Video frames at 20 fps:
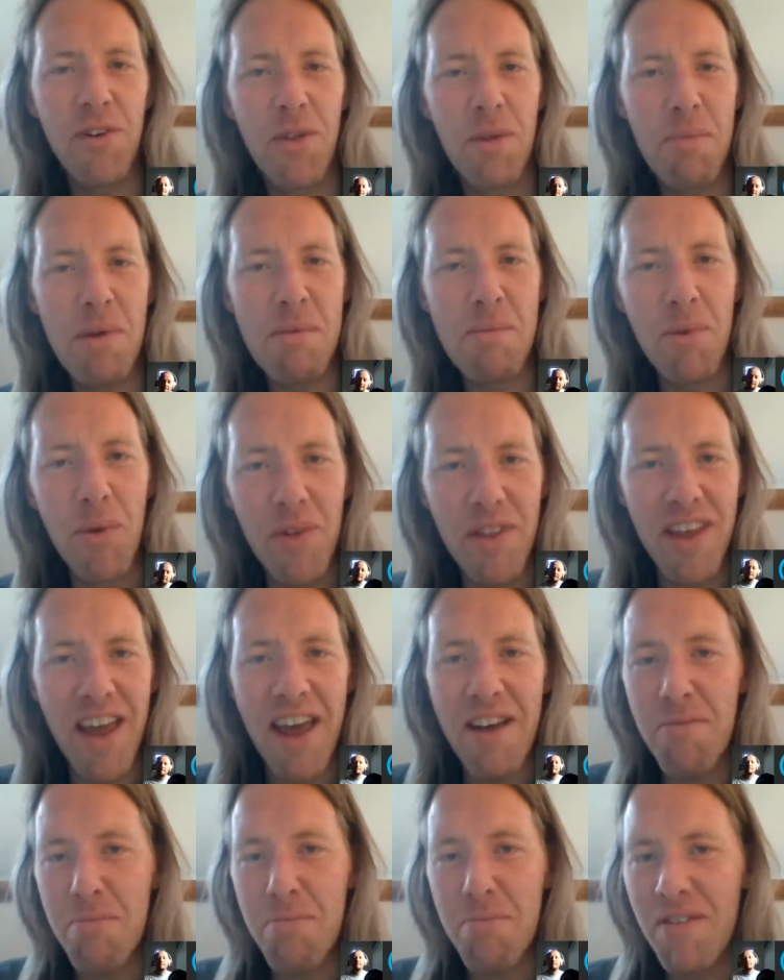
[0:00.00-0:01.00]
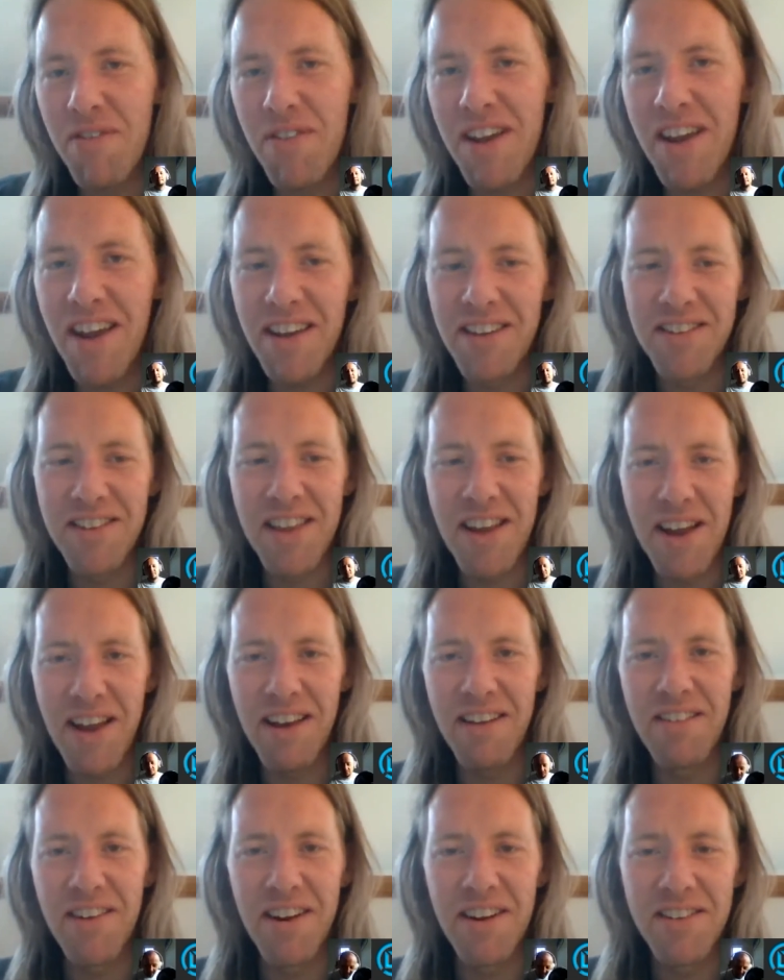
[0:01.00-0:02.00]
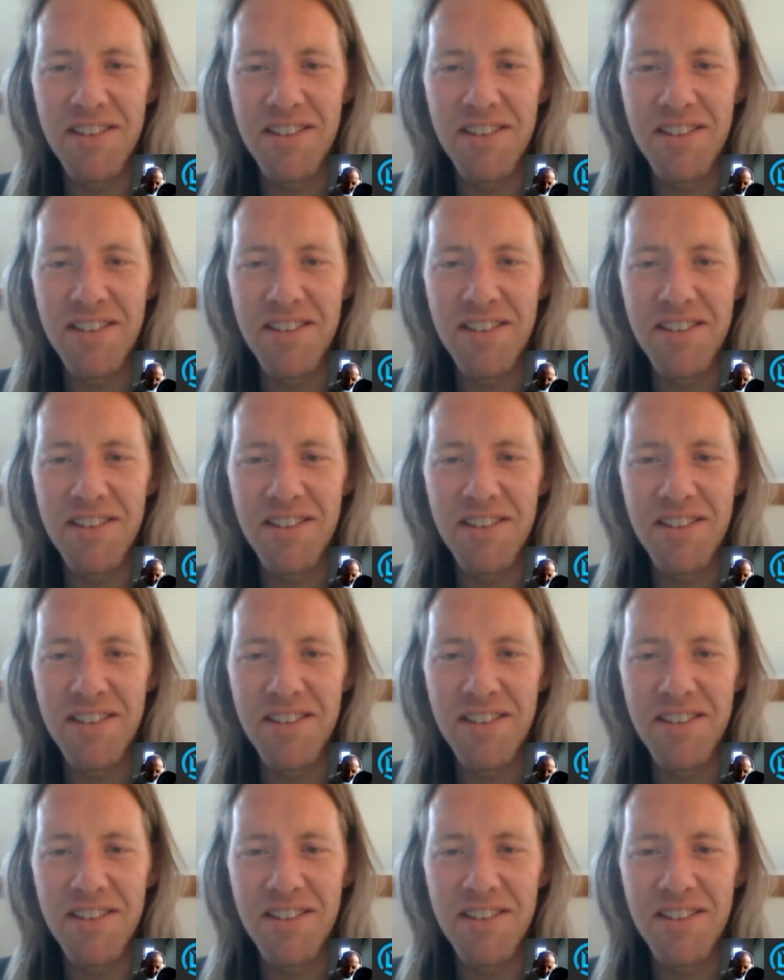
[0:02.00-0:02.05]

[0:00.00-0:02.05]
all the people with the FPV as their.